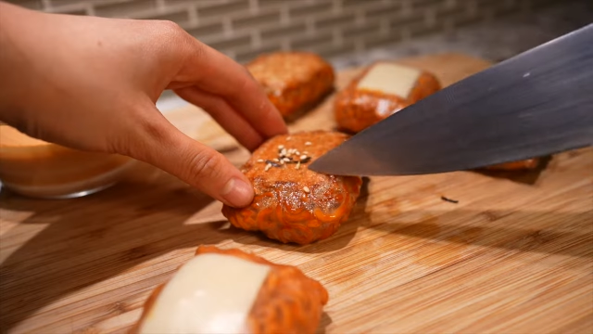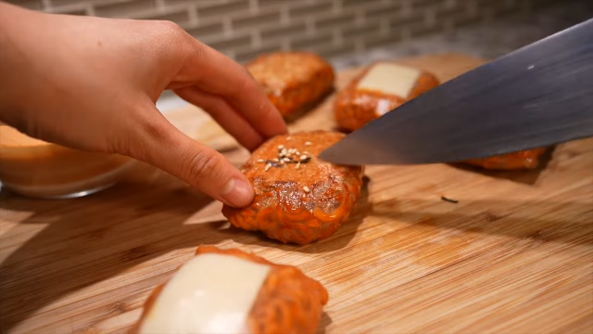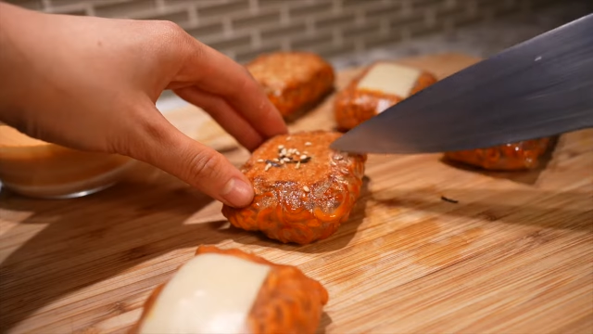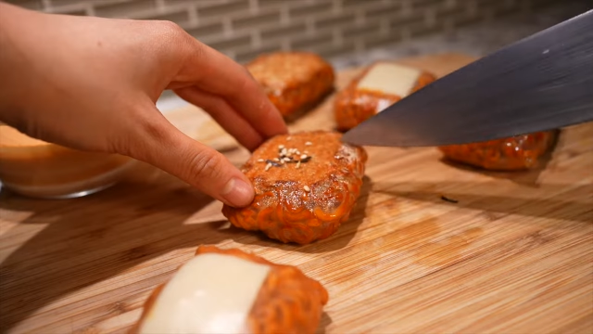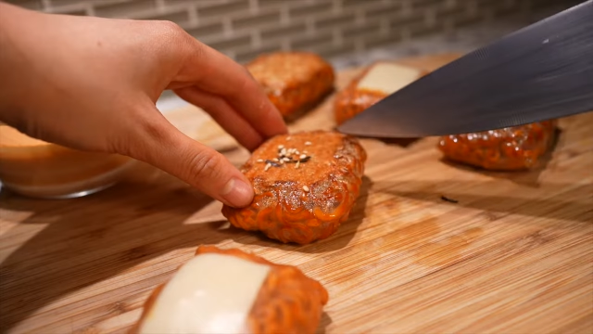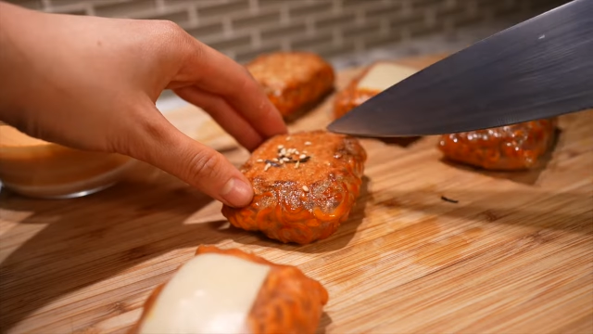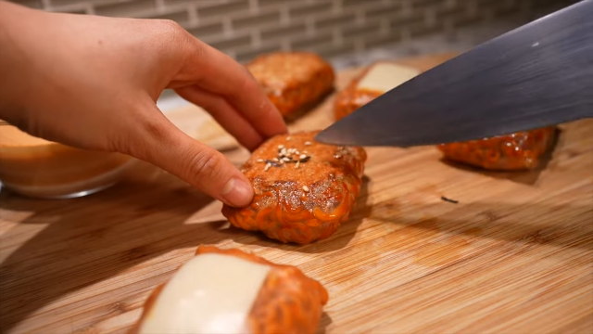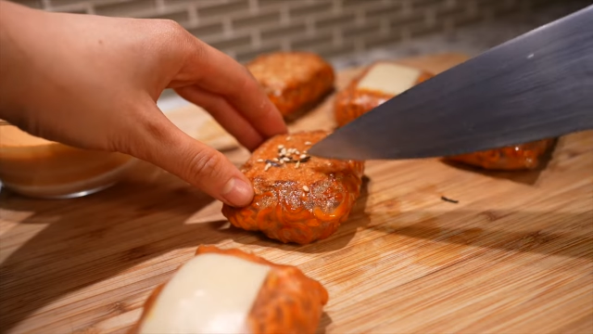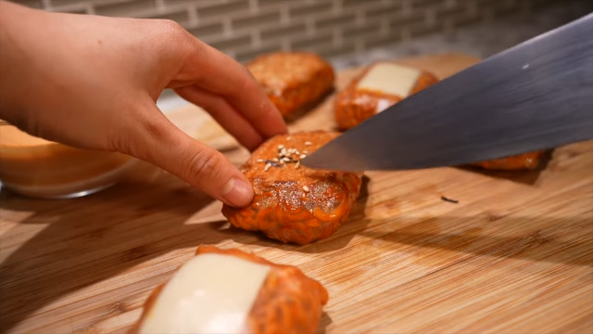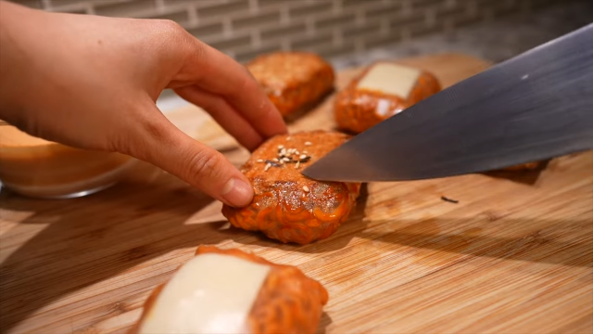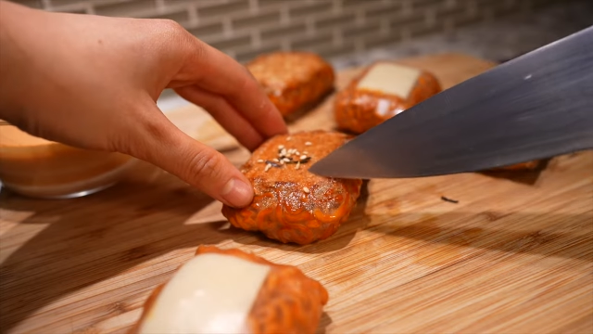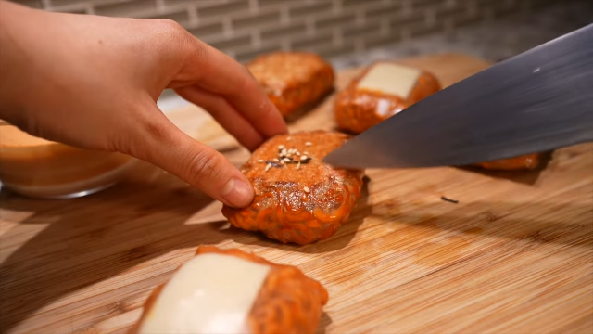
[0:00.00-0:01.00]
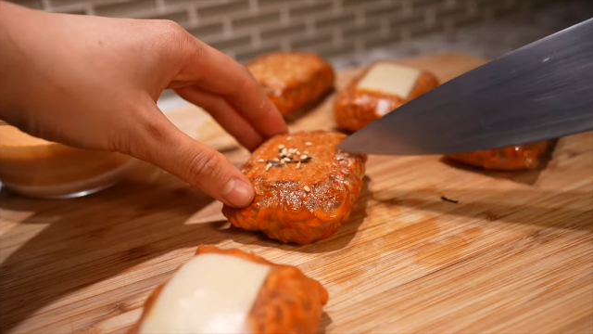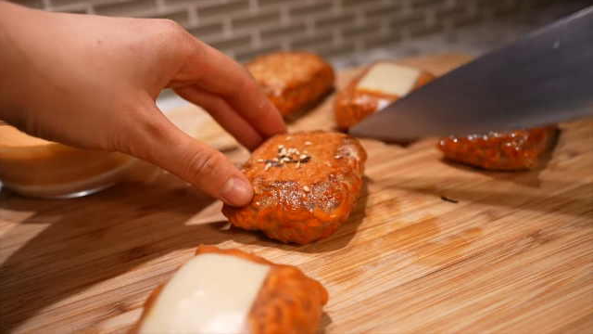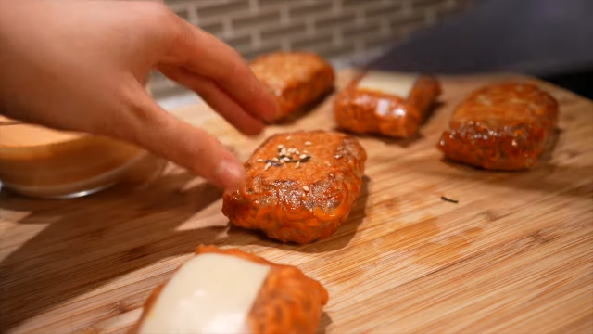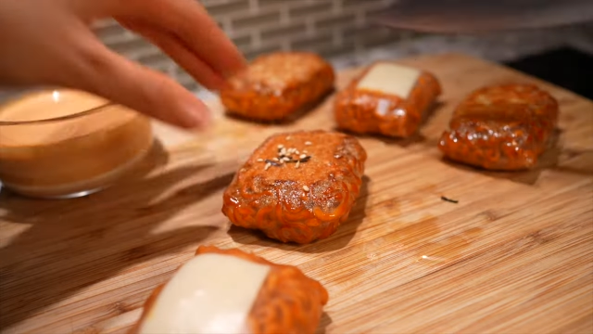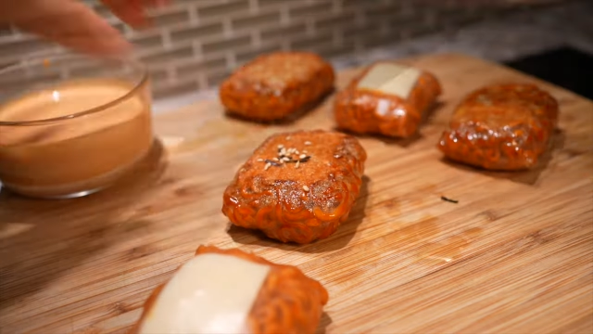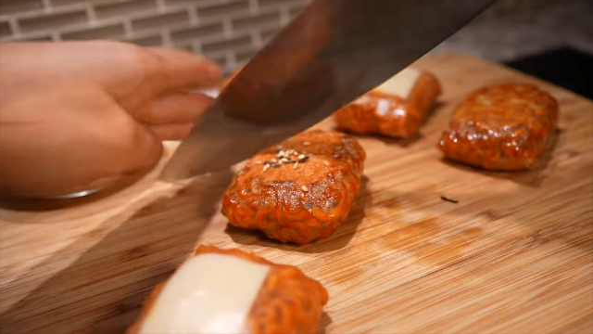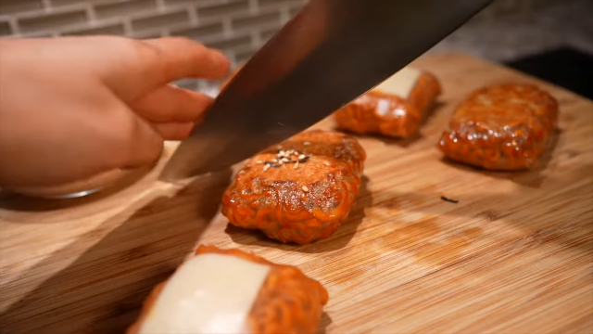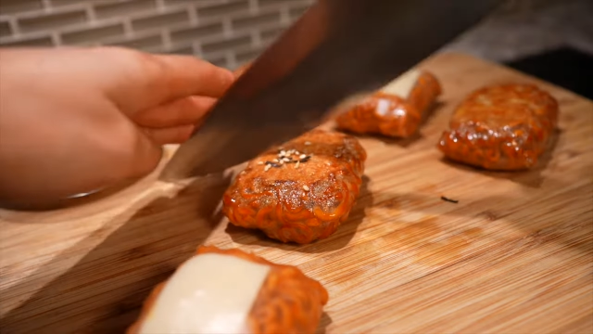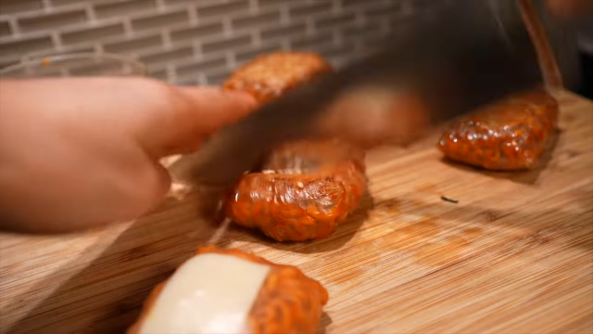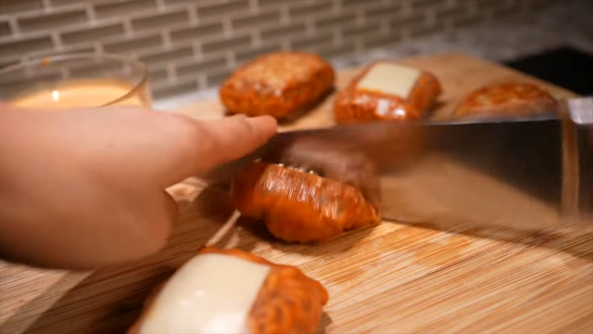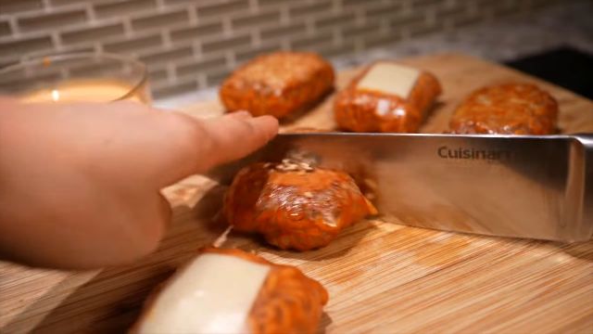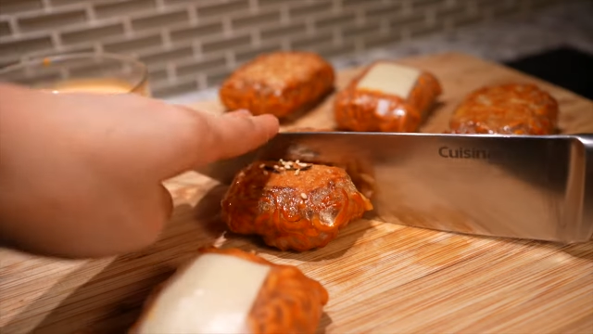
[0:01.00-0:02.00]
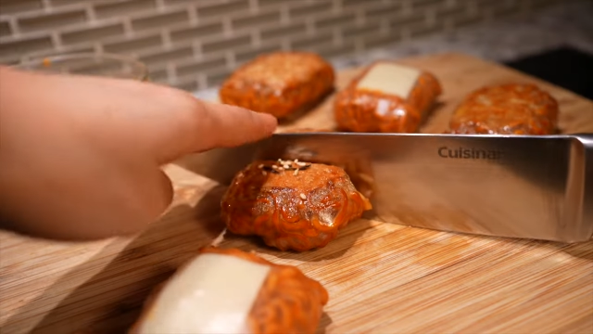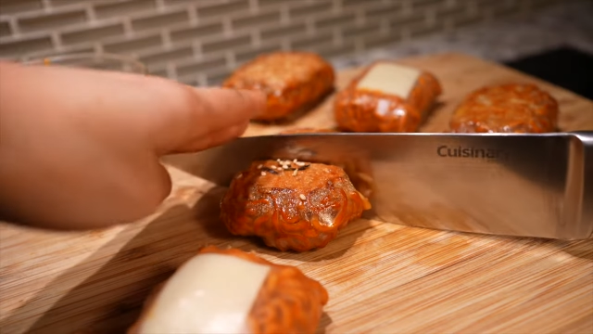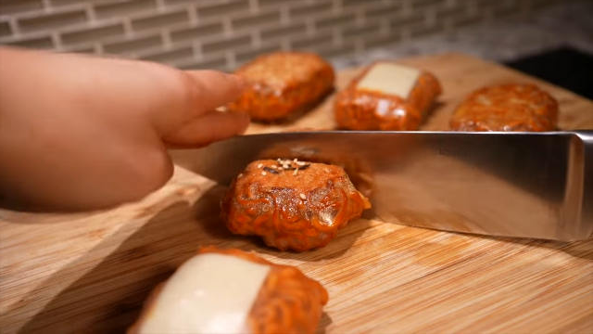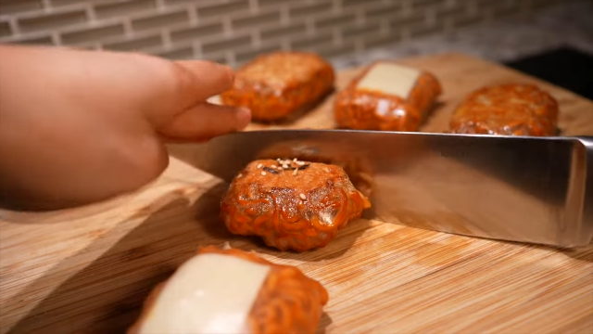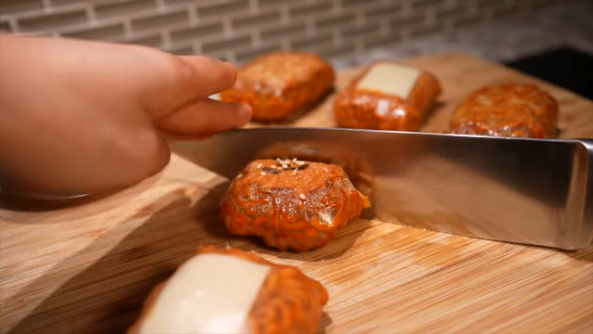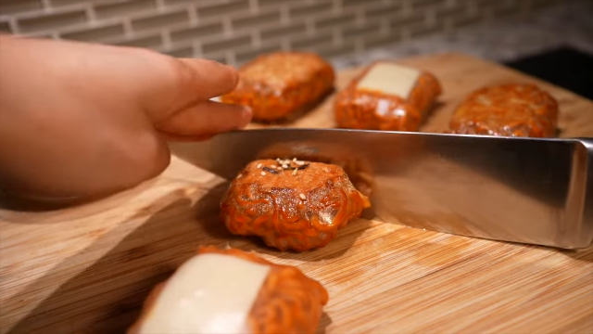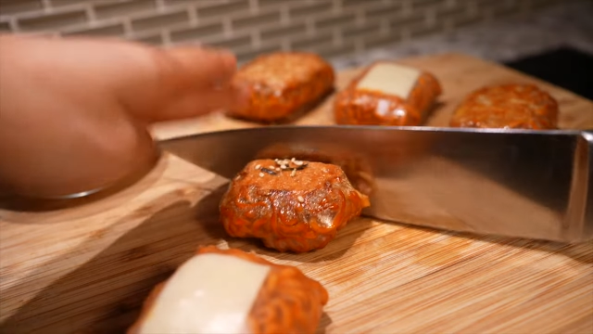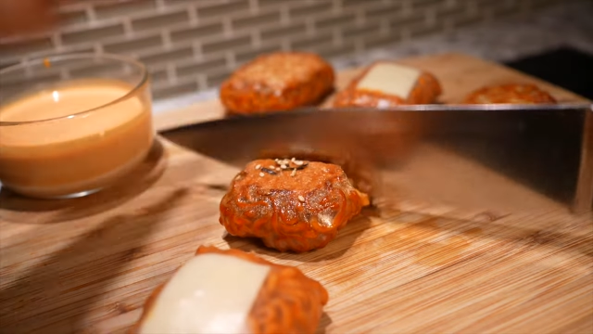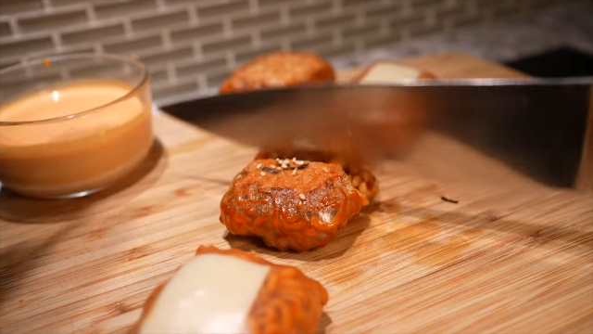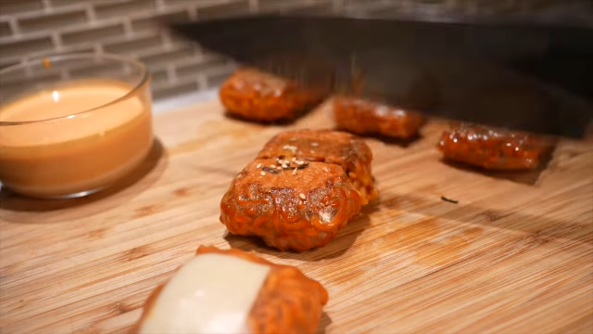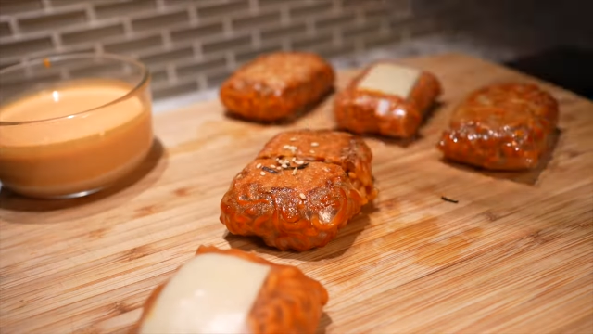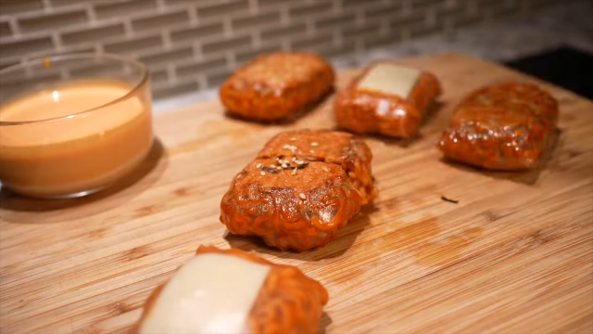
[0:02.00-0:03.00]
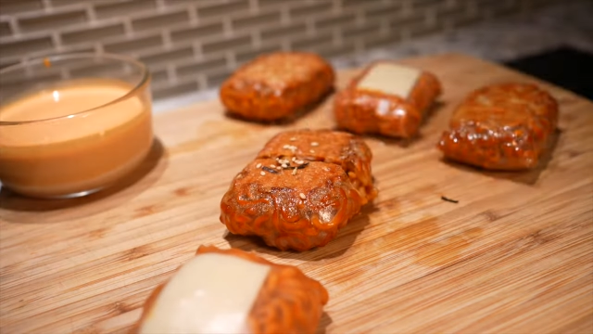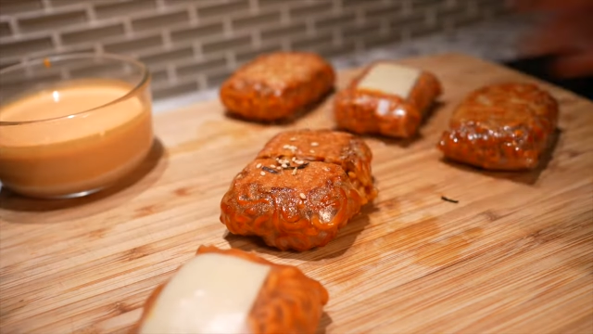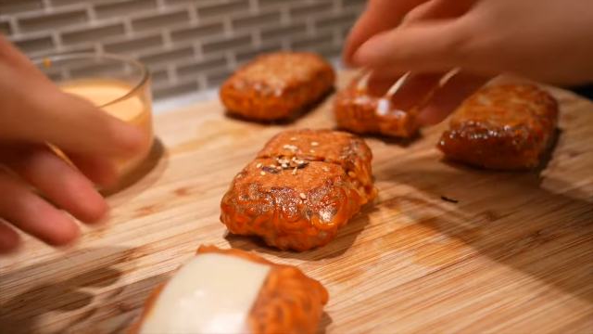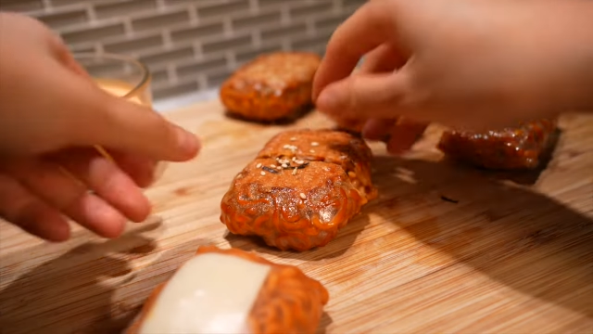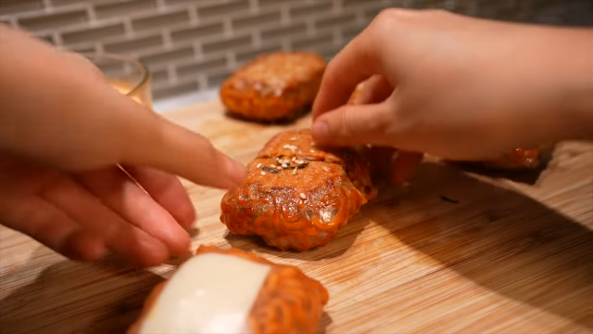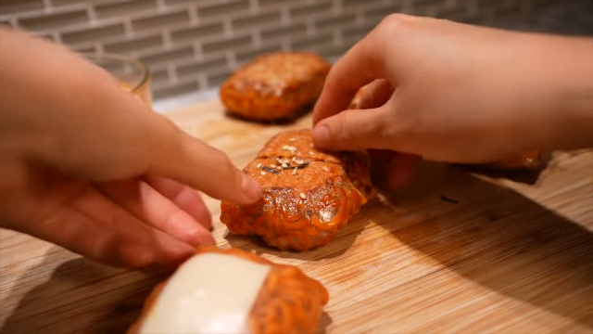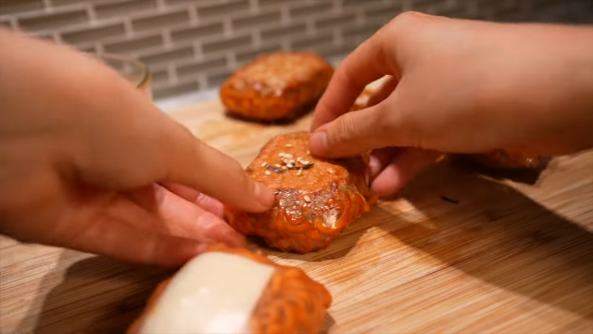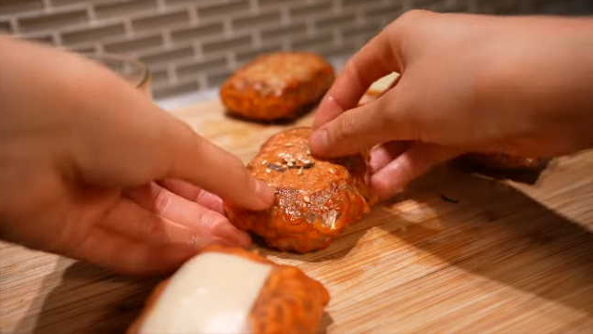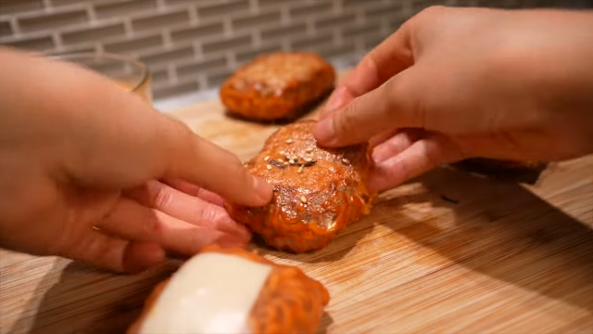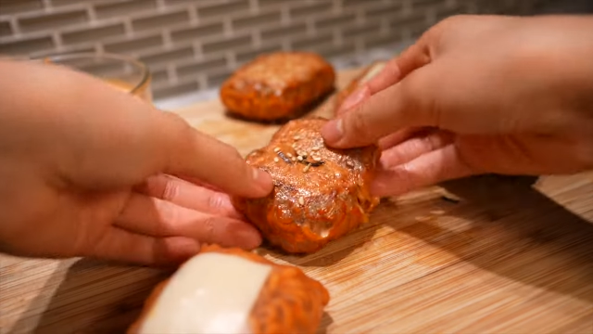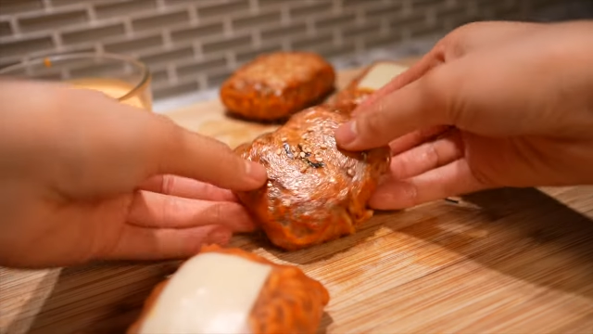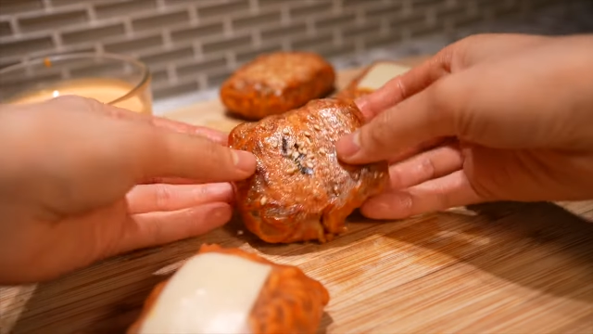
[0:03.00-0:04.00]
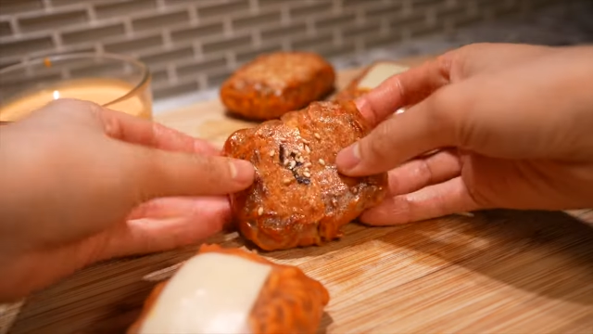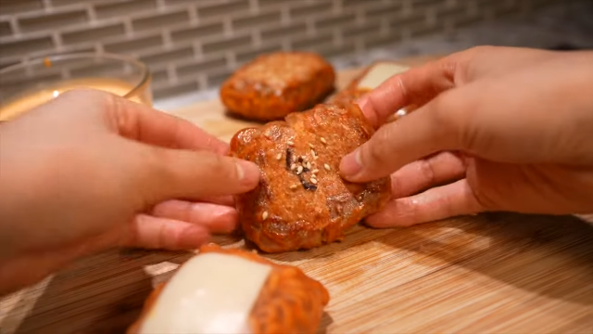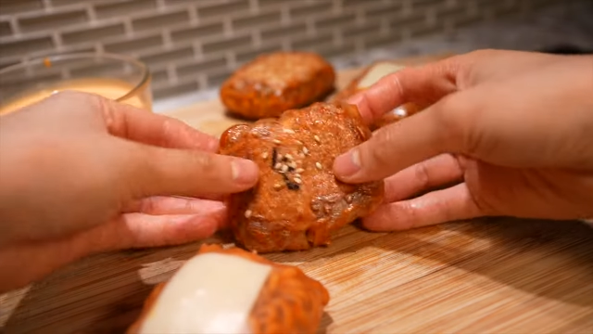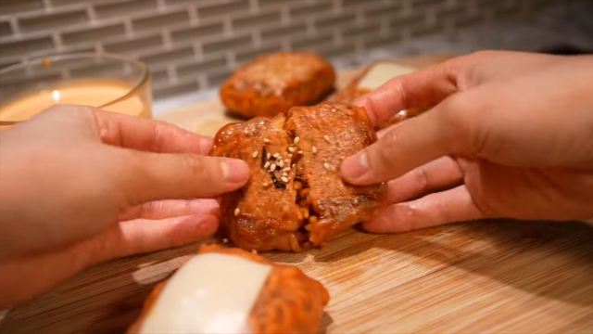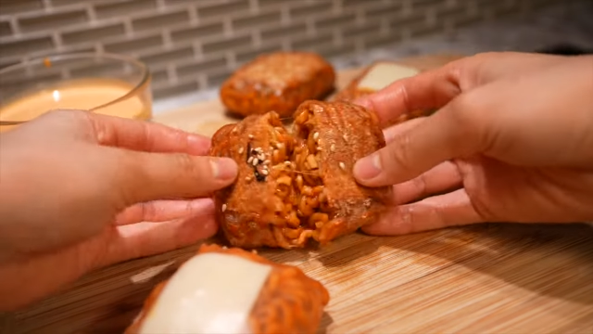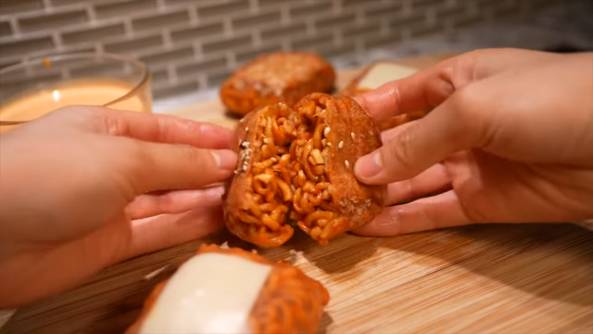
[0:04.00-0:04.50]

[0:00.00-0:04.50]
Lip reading: No face is visible, so there are no lips to read.